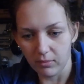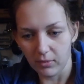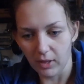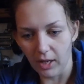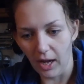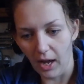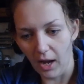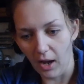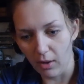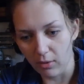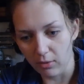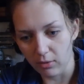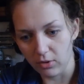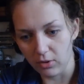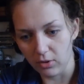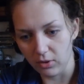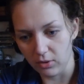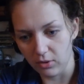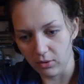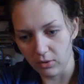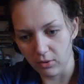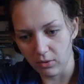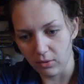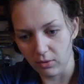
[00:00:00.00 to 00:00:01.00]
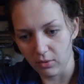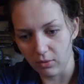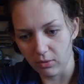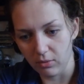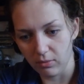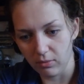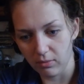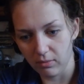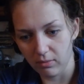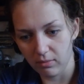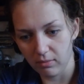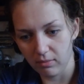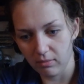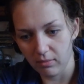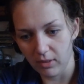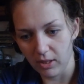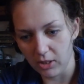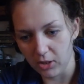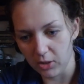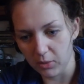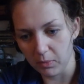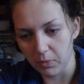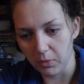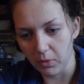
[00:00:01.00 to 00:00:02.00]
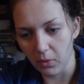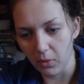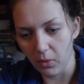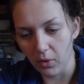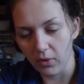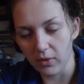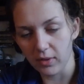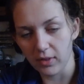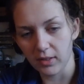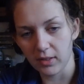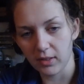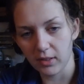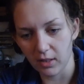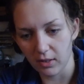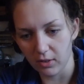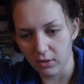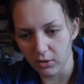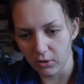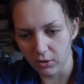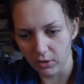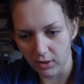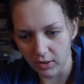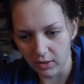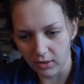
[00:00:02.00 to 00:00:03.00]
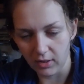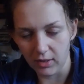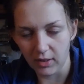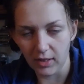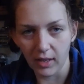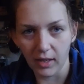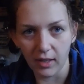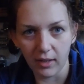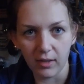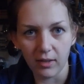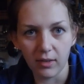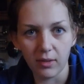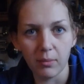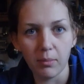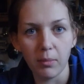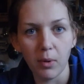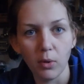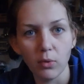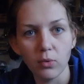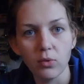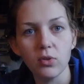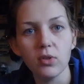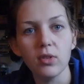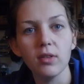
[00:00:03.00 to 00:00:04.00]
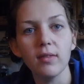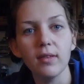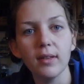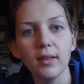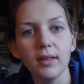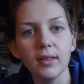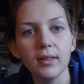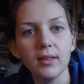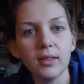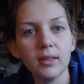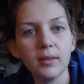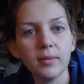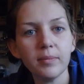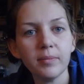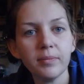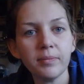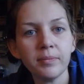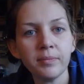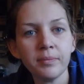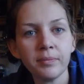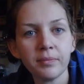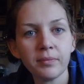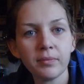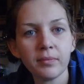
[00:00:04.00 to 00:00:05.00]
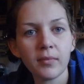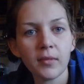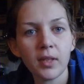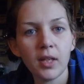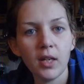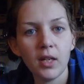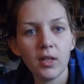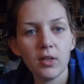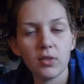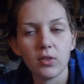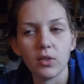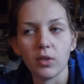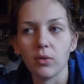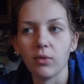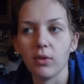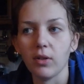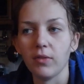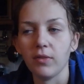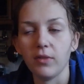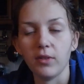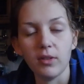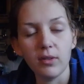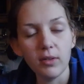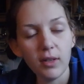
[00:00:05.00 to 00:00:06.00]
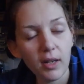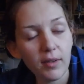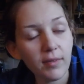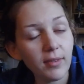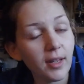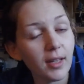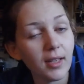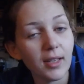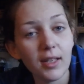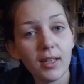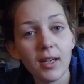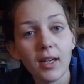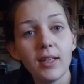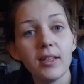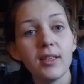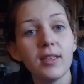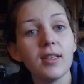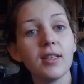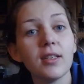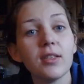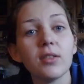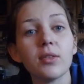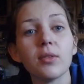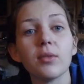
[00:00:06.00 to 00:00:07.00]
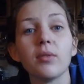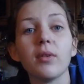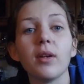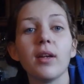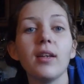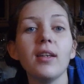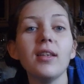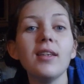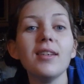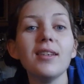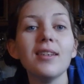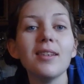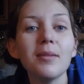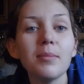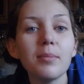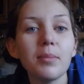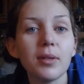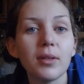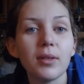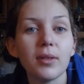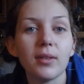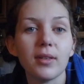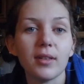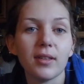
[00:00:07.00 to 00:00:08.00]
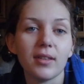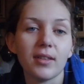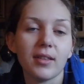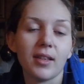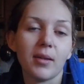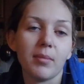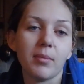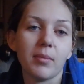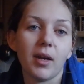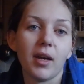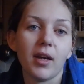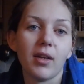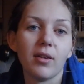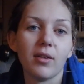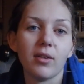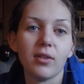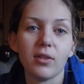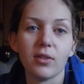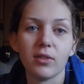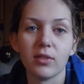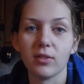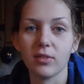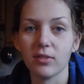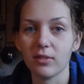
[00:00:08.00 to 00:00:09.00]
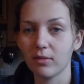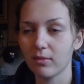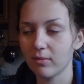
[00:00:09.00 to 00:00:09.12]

how to explore this country to get the most of it. So if you have any ideas or any input in that matter,